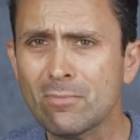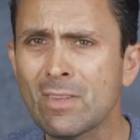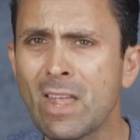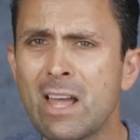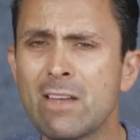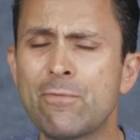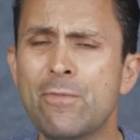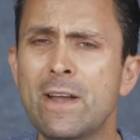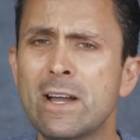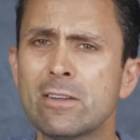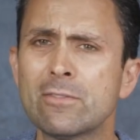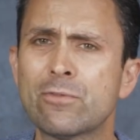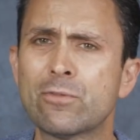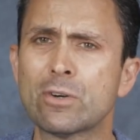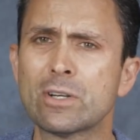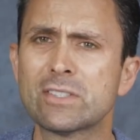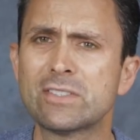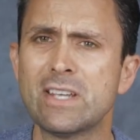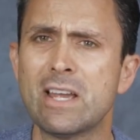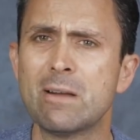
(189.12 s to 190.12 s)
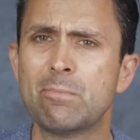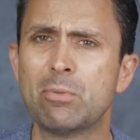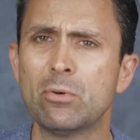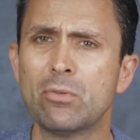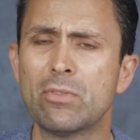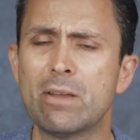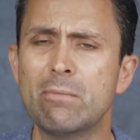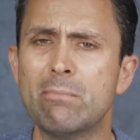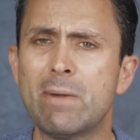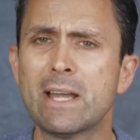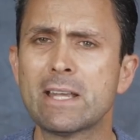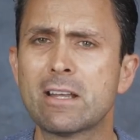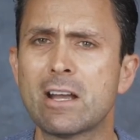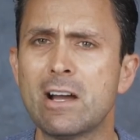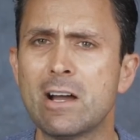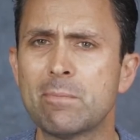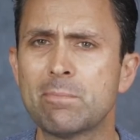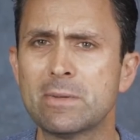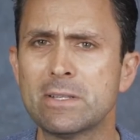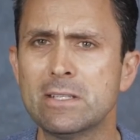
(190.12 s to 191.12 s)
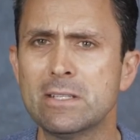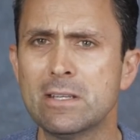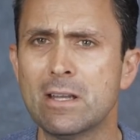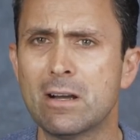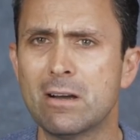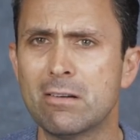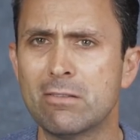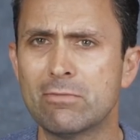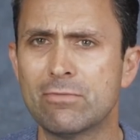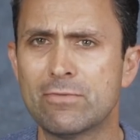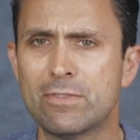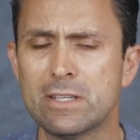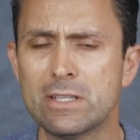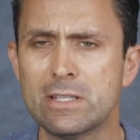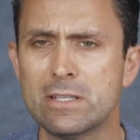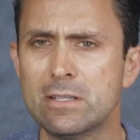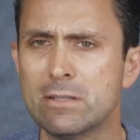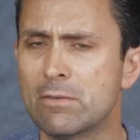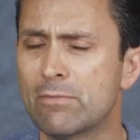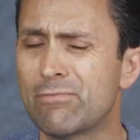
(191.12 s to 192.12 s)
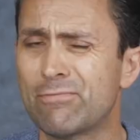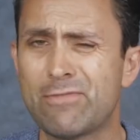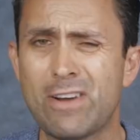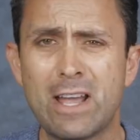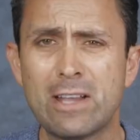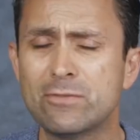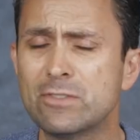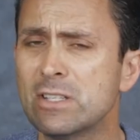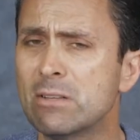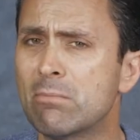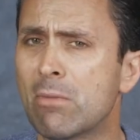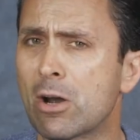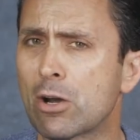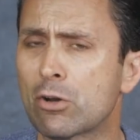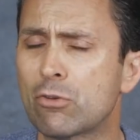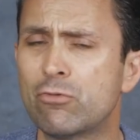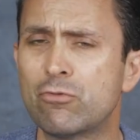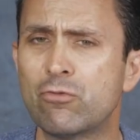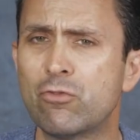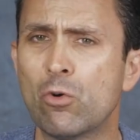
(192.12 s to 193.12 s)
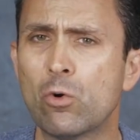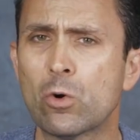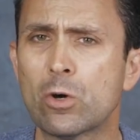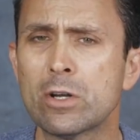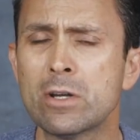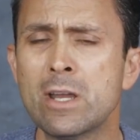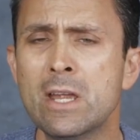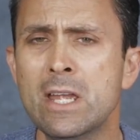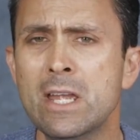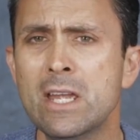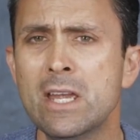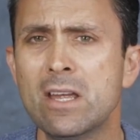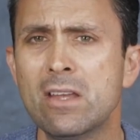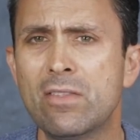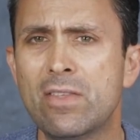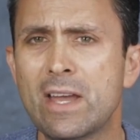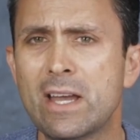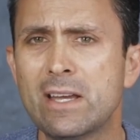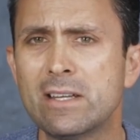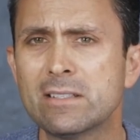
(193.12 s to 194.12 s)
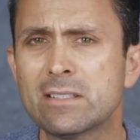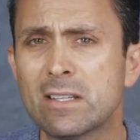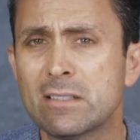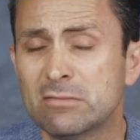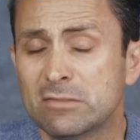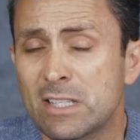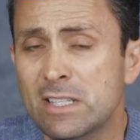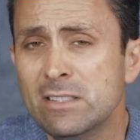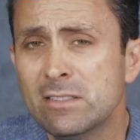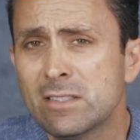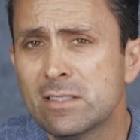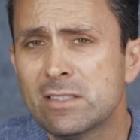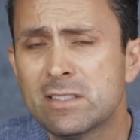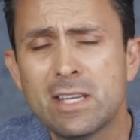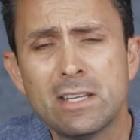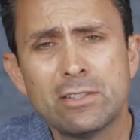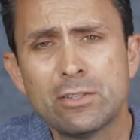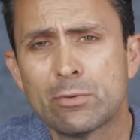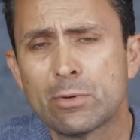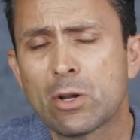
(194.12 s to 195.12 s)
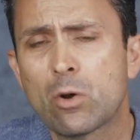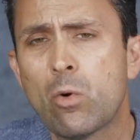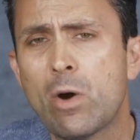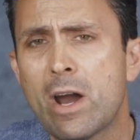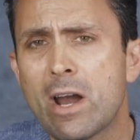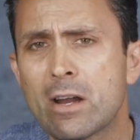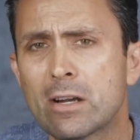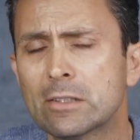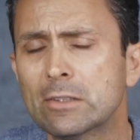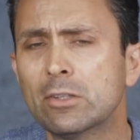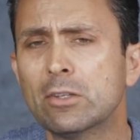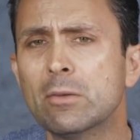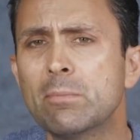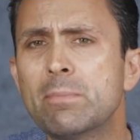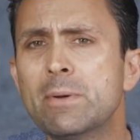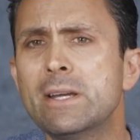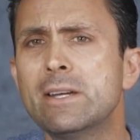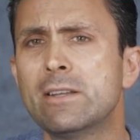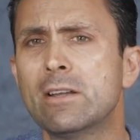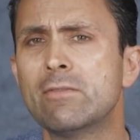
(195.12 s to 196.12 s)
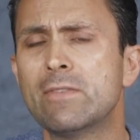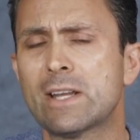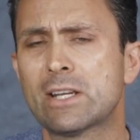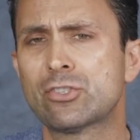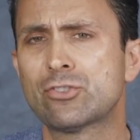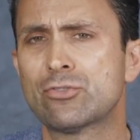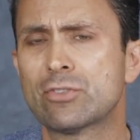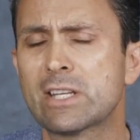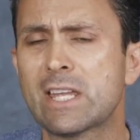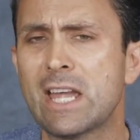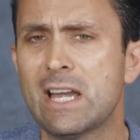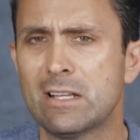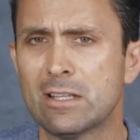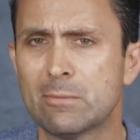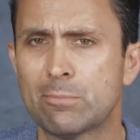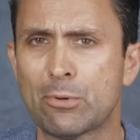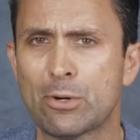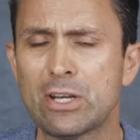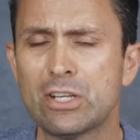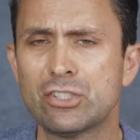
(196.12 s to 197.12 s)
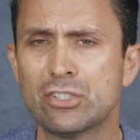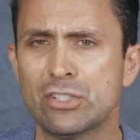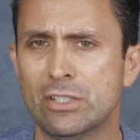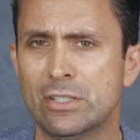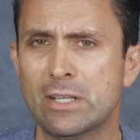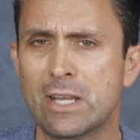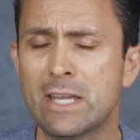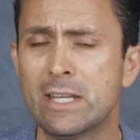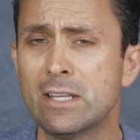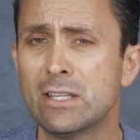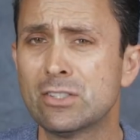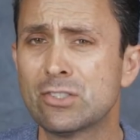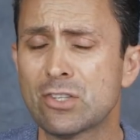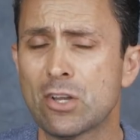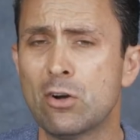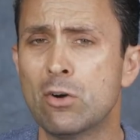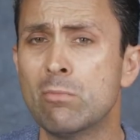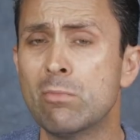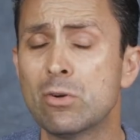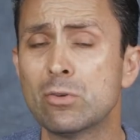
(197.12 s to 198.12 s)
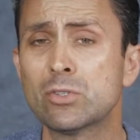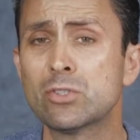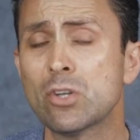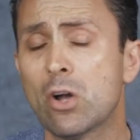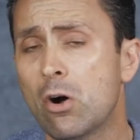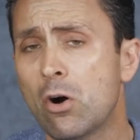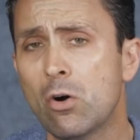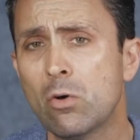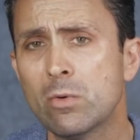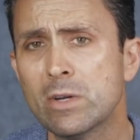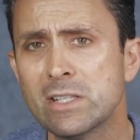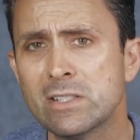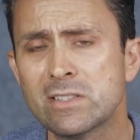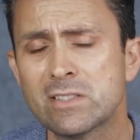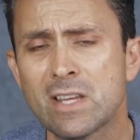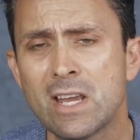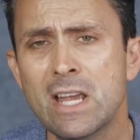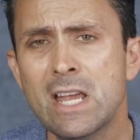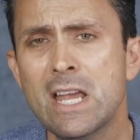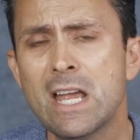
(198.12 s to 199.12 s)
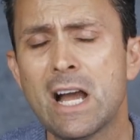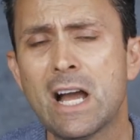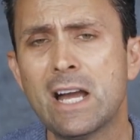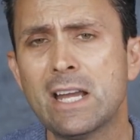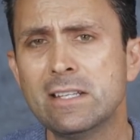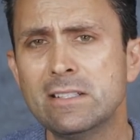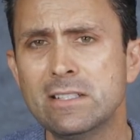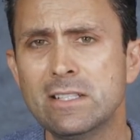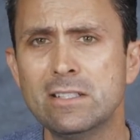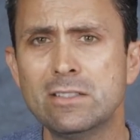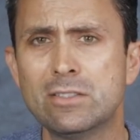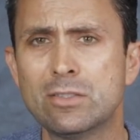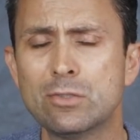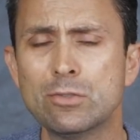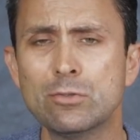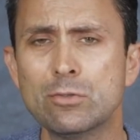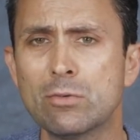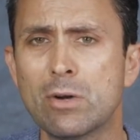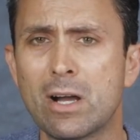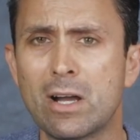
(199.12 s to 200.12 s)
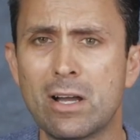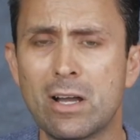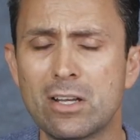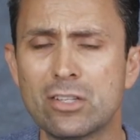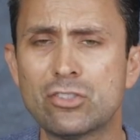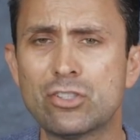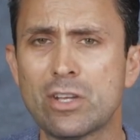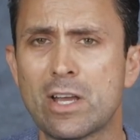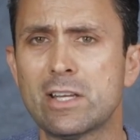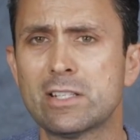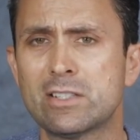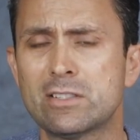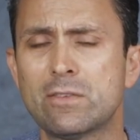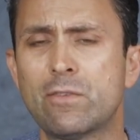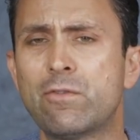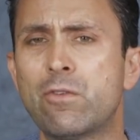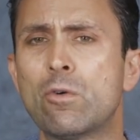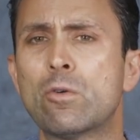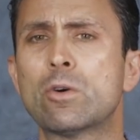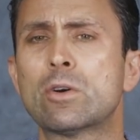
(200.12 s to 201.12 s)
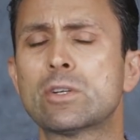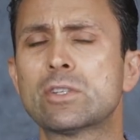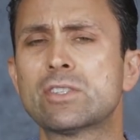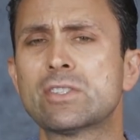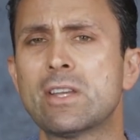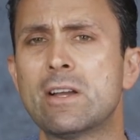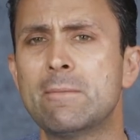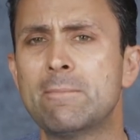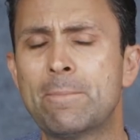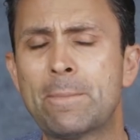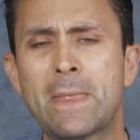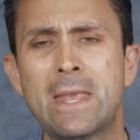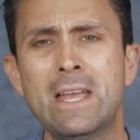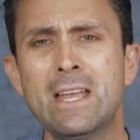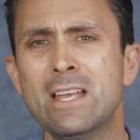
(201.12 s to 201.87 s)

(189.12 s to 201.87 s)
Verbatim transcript: I found, for example, that my copy of the 5D Mark IV, that lenses tend to require a little bit of extra calibration, and it's almost always I need to adjust for some